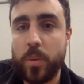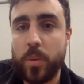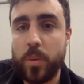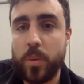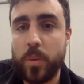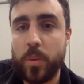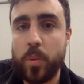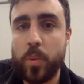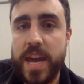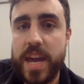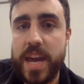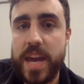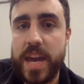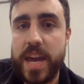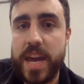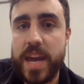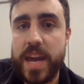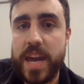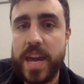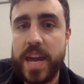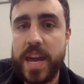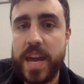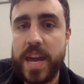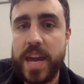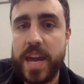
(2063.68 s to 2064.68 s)

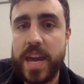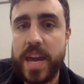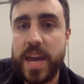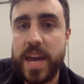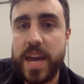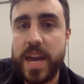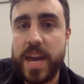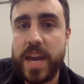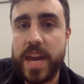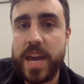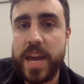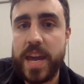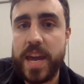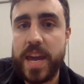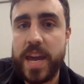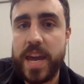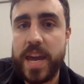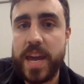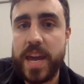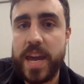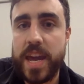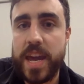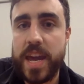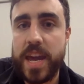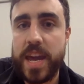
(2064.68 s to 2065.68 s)
We currently
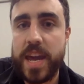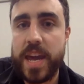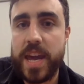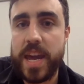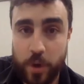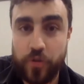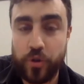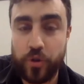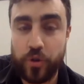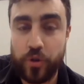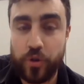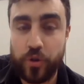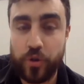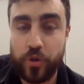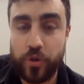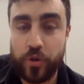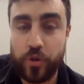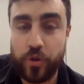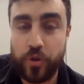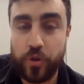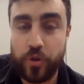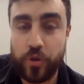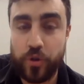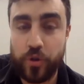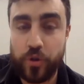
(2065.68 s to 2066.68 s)
on Megaphone do
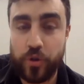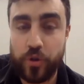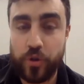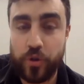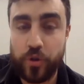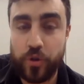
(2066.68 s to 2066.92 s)
not